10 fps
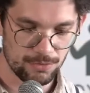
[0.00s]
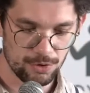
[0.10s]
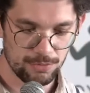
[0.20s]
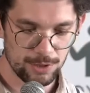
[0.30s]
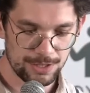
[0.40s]

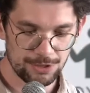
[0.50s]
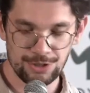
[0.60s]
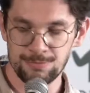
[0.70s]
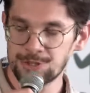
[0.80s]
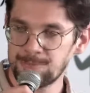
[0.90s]
of global
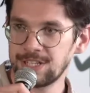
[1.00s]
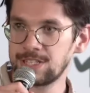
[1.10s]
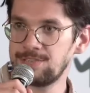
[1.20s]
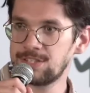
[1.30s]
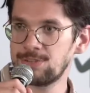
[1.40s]
energy
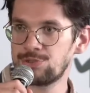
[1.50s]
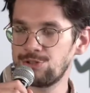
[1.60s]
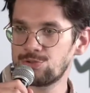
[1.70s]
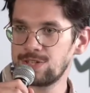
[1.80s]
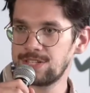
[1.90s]
perspectives,
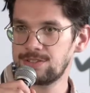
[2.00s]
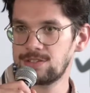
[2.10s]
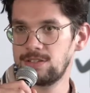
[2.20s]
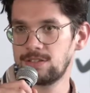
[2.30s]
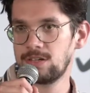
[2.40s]
energy
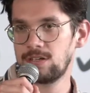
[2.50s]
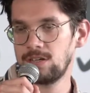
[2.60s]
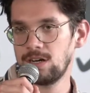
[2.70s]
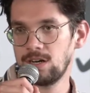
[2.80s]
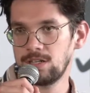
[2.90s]
trends that
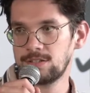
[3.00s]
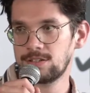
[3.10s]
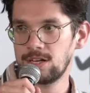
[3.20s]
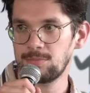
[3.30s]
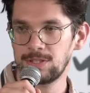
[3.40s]

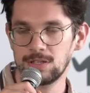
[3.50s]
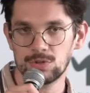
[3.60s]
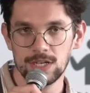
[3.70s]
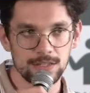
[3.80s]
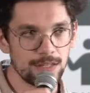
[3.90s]
are
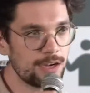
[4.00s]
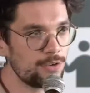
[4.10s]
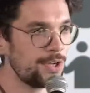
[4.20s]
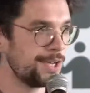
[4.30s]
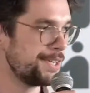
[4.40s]
happening right
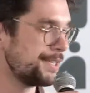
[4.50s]
now.